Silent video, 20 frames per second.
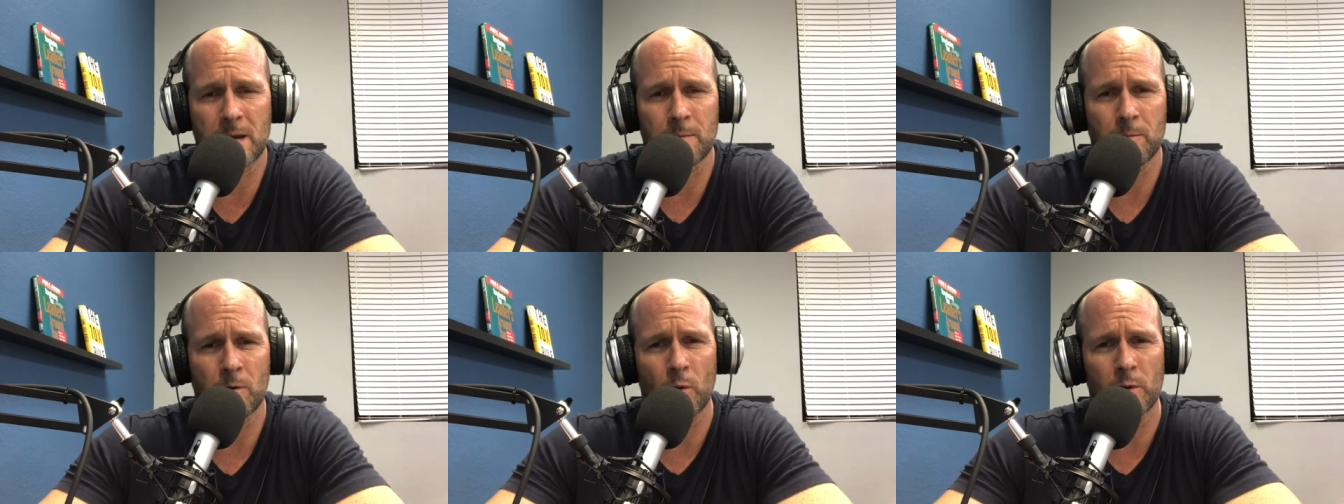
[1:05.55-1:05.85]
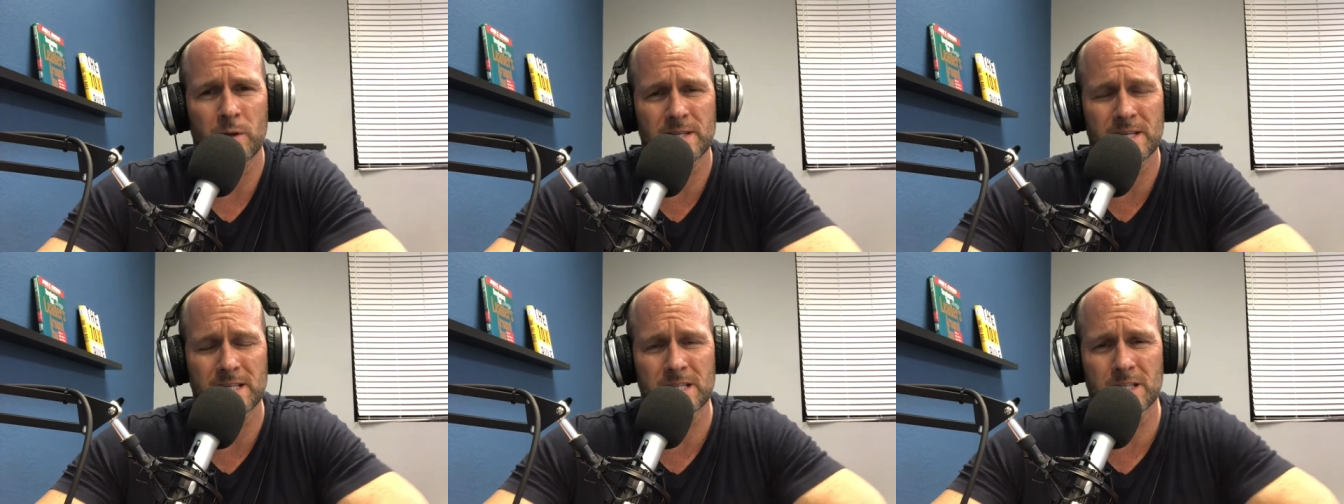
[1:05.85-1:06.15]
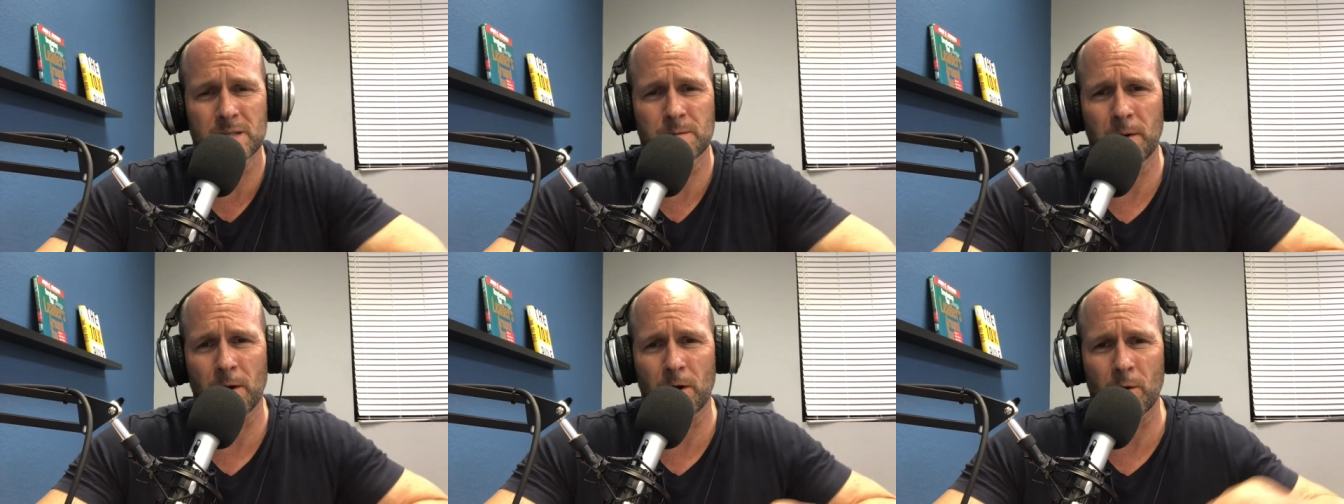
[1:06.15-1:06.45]
I'm always
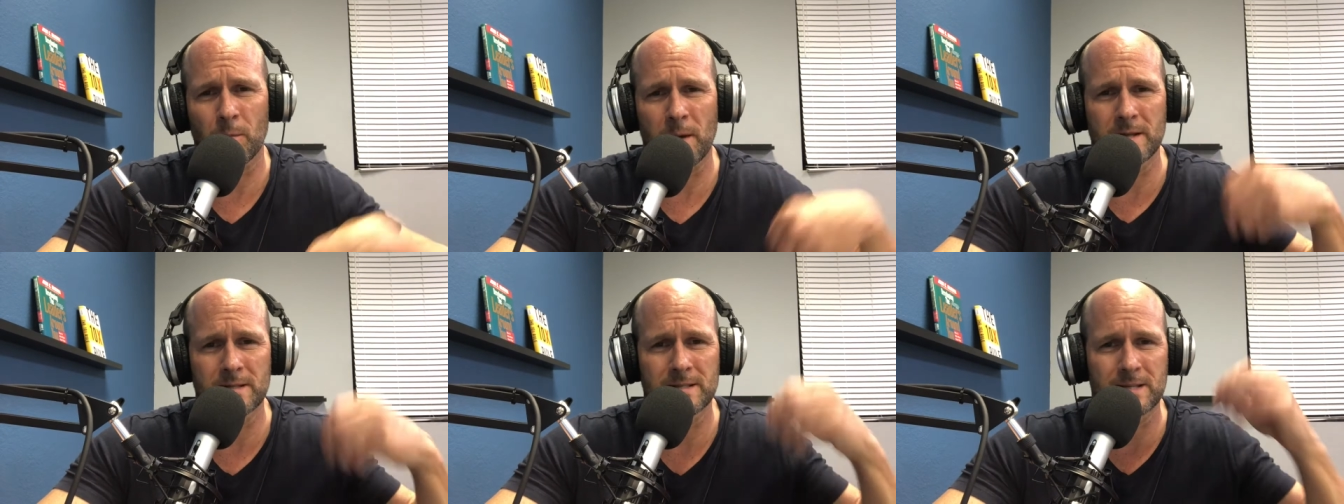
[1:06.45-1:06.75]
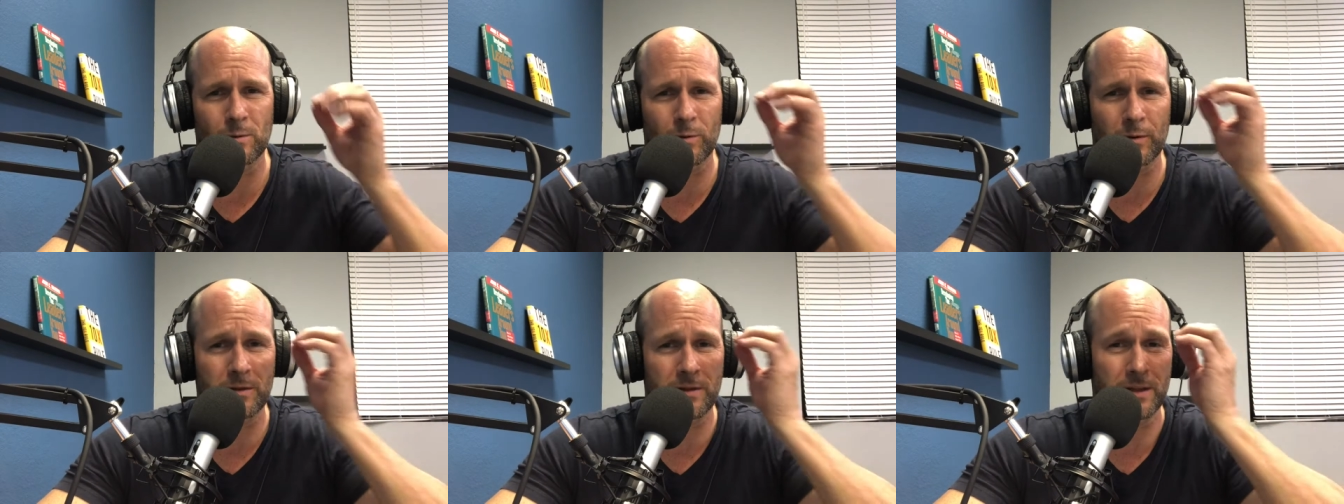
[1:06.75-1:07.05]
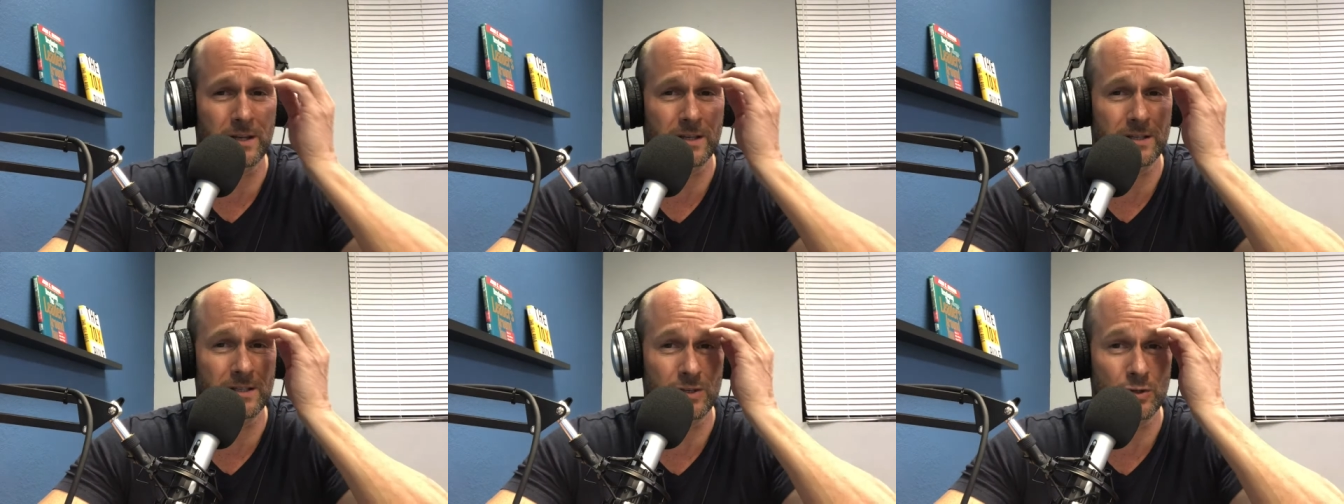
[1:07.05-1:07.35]
experimenting with
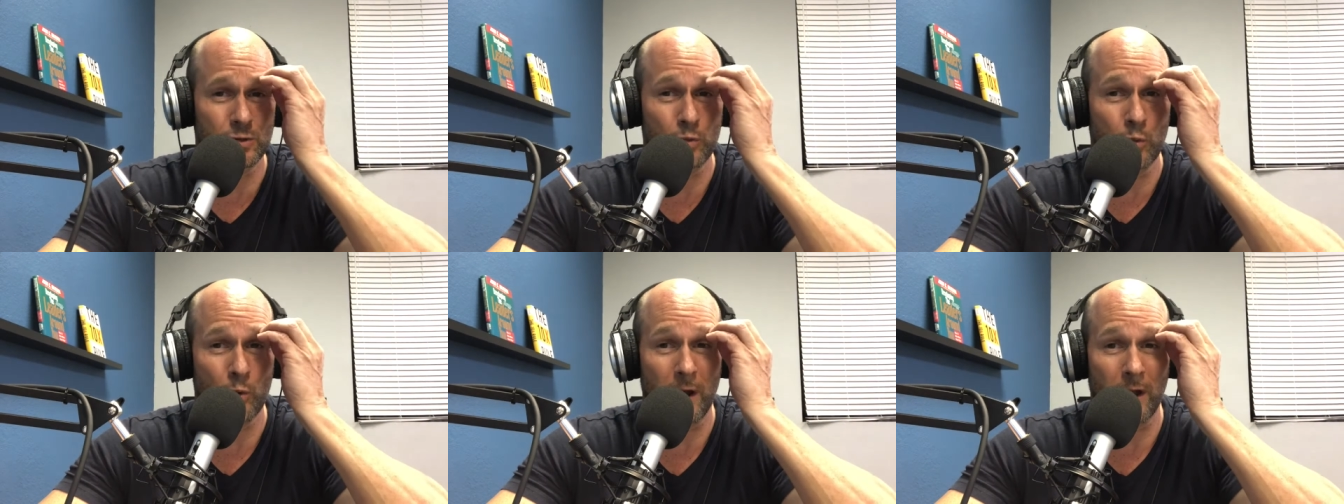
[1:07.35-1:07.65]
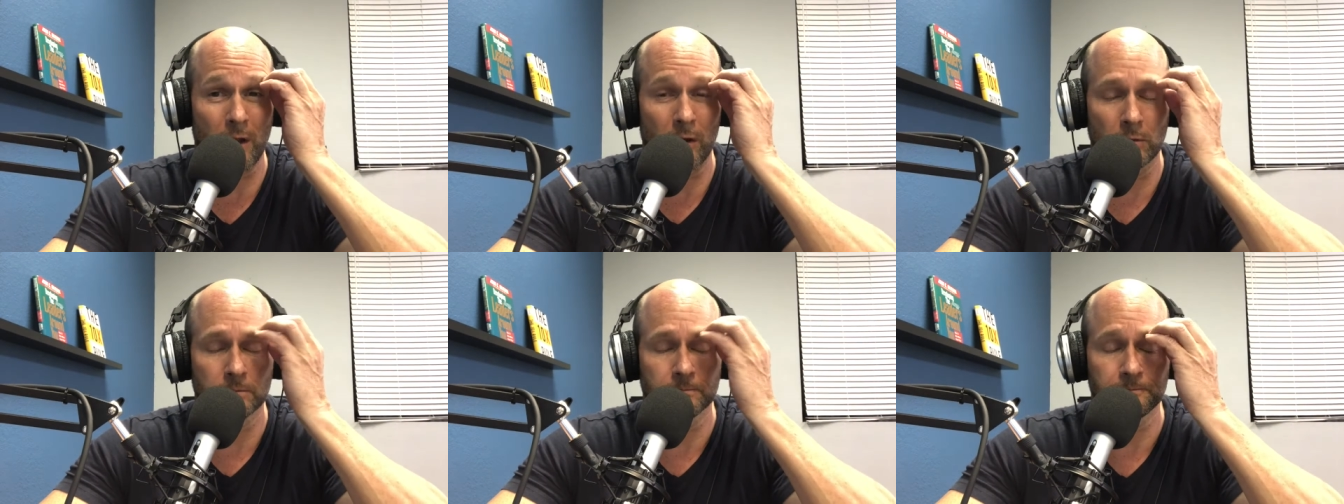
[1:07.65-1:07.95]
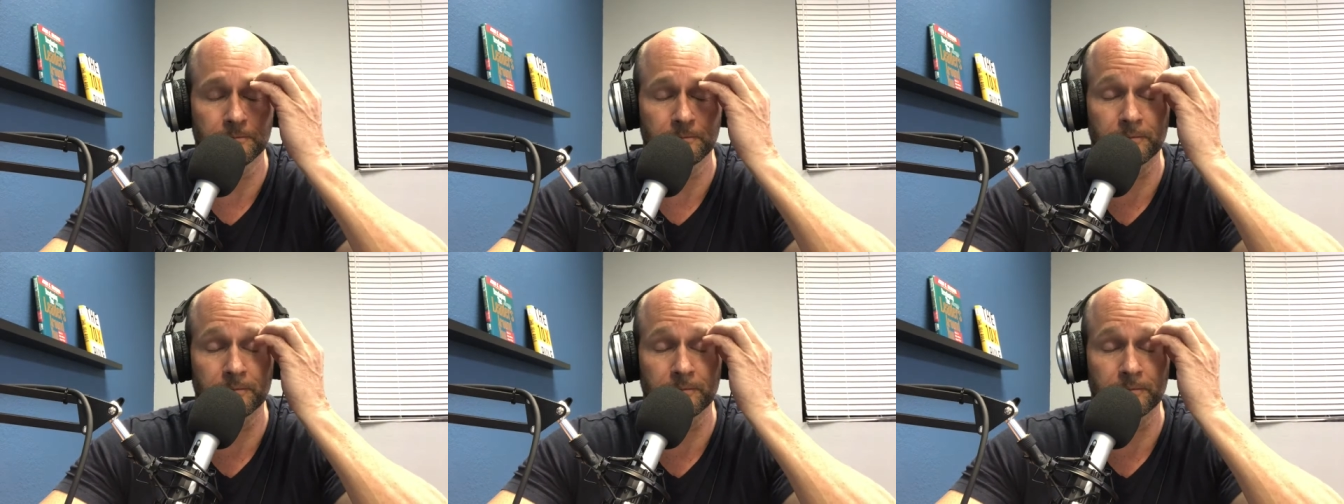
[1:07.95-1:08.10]
things as well.